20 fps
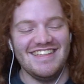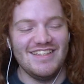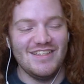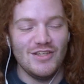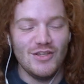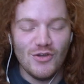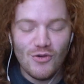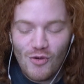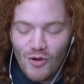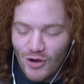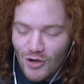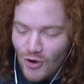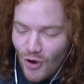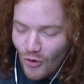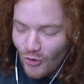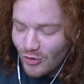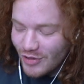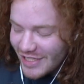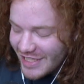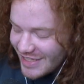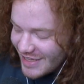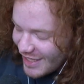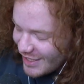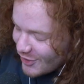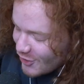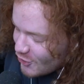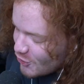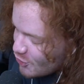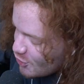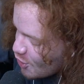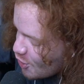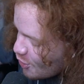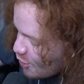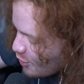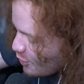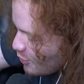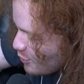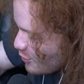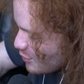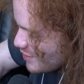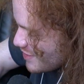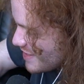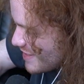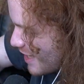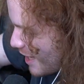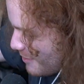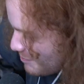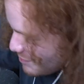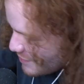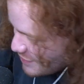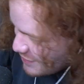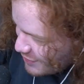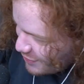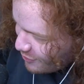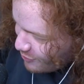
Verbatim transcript: You are only like two steps